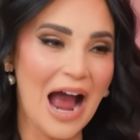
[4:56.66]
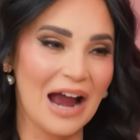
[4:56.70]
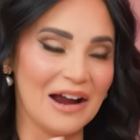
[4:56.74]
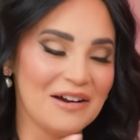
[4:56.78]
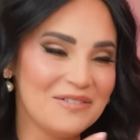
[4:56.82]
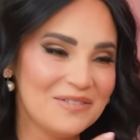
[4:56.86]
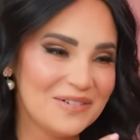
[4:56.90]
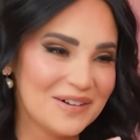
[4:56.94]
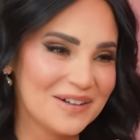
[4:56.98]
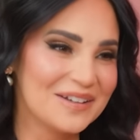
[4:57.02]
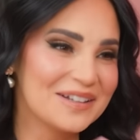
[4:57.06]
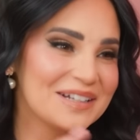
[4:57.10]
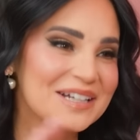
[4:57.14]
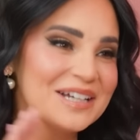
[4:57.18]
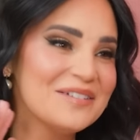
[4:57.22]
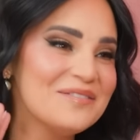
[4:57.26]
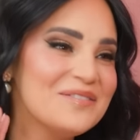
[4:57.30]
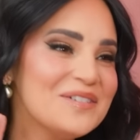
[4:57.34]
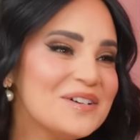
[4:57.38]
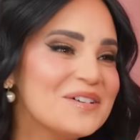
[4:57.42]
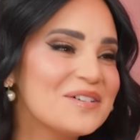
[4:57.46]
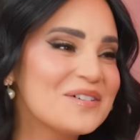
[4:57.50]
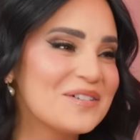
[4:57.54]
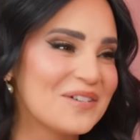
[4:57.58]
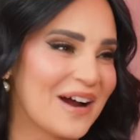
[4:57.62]
I will give
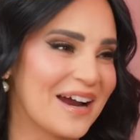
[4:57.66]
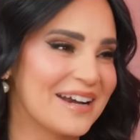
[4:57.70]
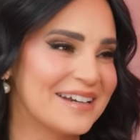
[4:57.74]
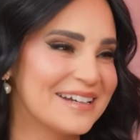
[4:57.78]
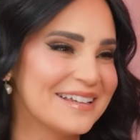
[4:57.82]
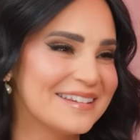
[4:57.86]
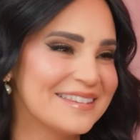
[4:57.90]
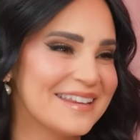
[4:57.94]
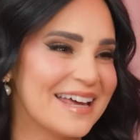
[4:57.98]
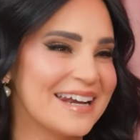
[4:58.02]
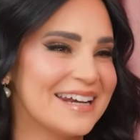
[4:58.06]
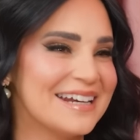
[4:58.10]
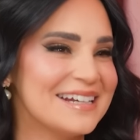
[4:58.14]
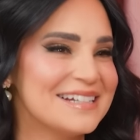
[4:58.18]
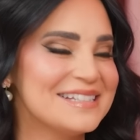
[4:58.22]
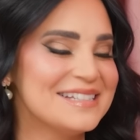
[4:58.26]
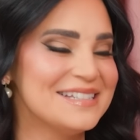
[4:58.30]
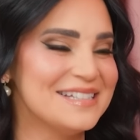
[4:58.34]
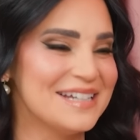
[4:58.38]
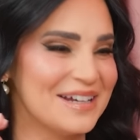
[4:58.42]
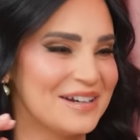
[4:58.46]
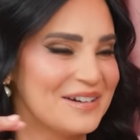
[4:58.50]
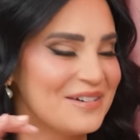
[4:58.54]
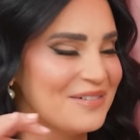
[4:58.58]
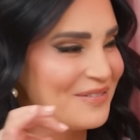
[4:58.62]
you credit that it
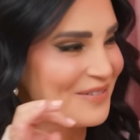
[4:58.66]
did